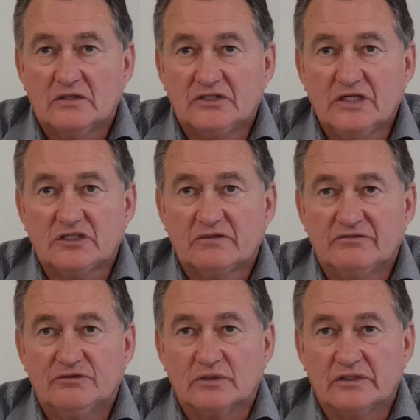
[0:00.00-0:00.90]

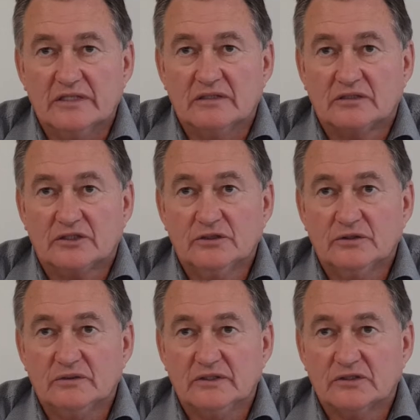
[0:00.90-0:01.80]
Section
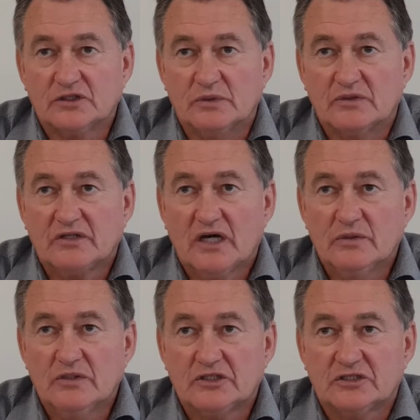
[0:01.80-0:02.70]
14(2) deals with
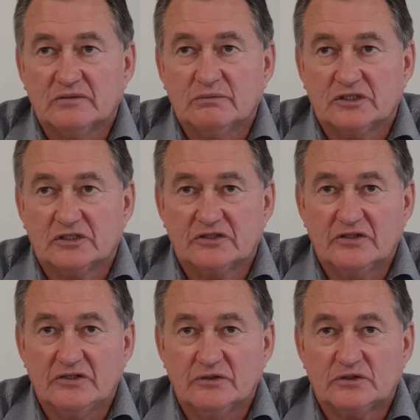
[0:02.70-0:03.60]
coercion, which is the
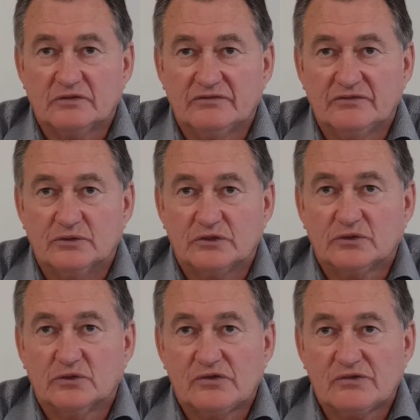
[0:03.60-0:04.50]
use of force
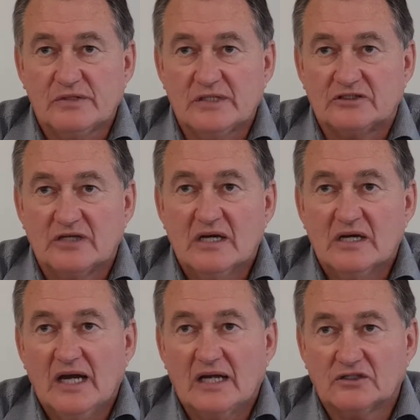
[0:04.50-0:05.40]
or threats,
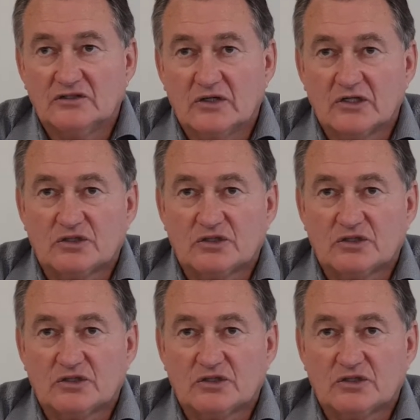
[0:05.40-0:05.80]
and does not